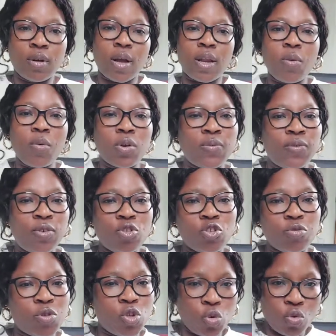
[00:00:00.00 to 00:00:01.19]
I don't want the video to
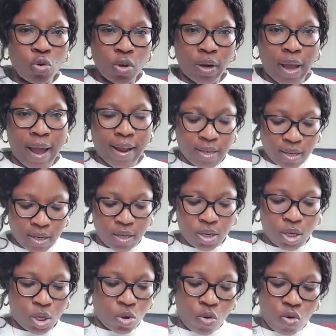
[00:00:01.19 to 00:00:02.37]
be too long guys,
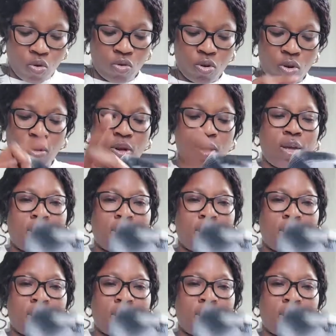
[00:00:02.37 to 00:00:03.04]
so you